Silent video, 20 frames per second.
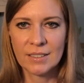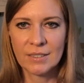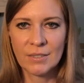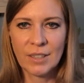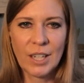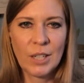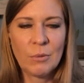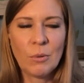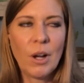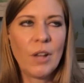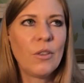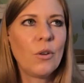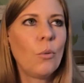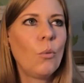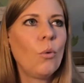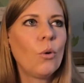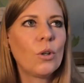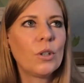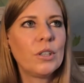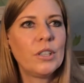right? While the
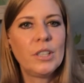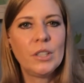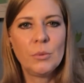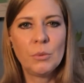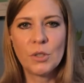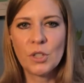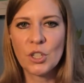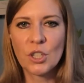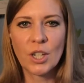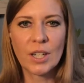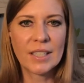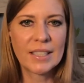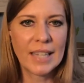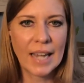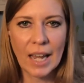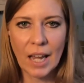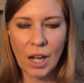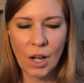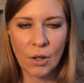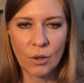world was shut
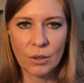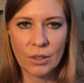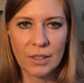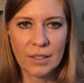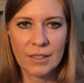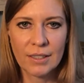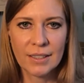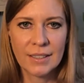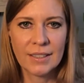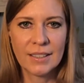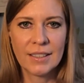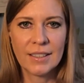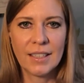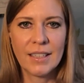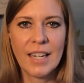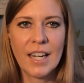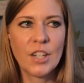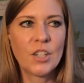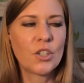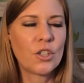down,
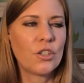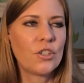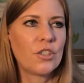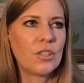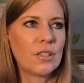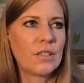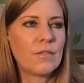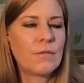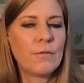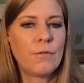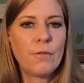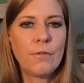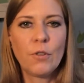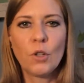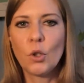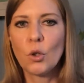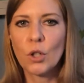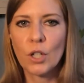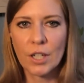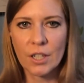nature just
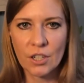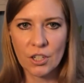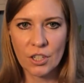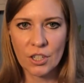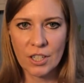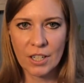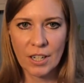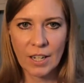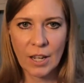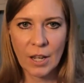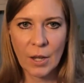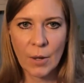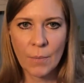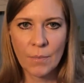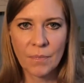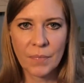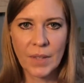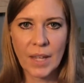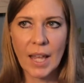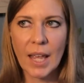flourished.
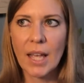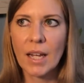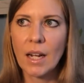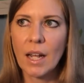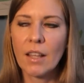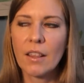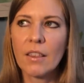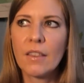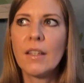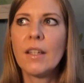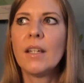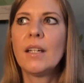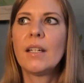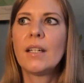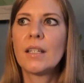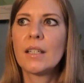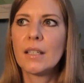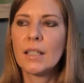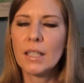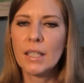And I
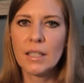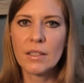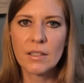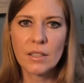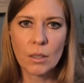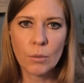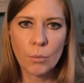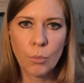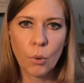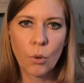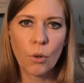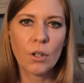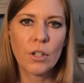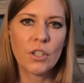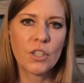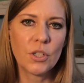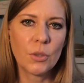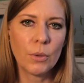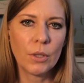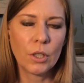think it's
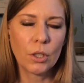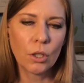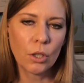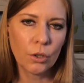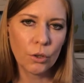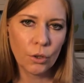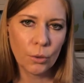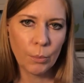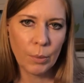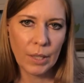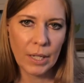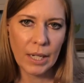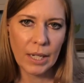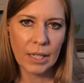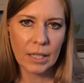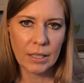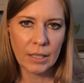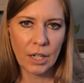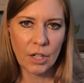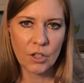important to include being
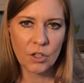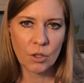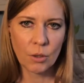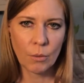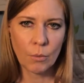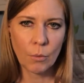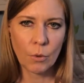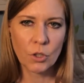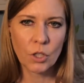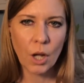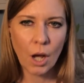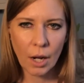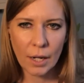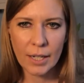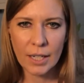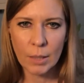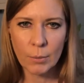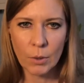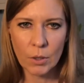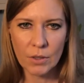in nature when we're
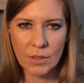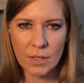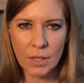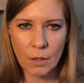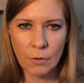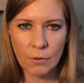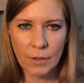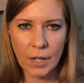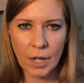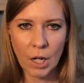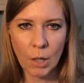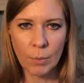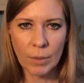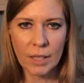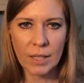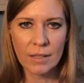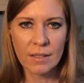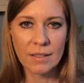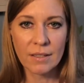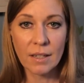talking about self-care,
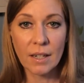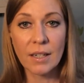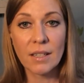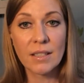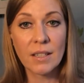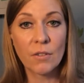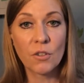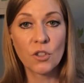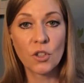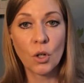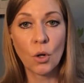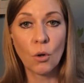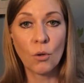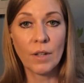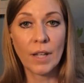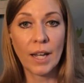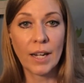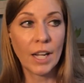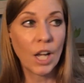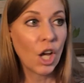because studies have shown
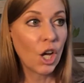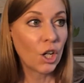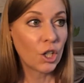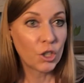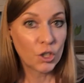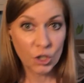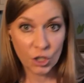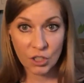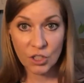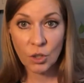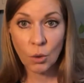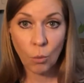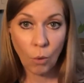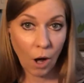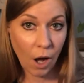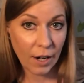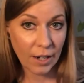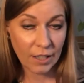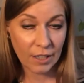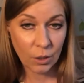that just a
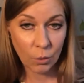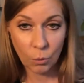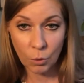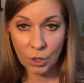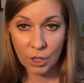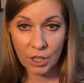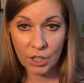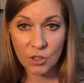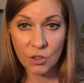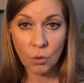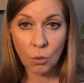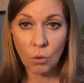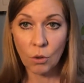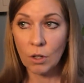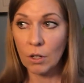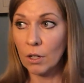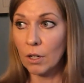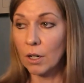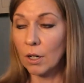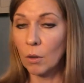walk in the woods
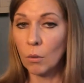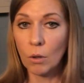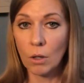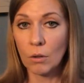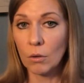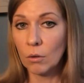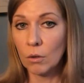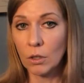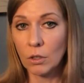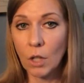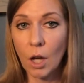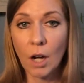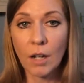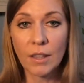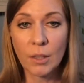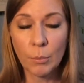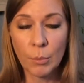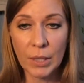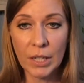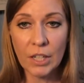or along
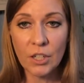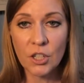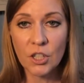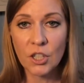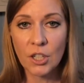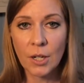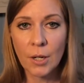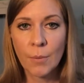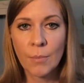the beach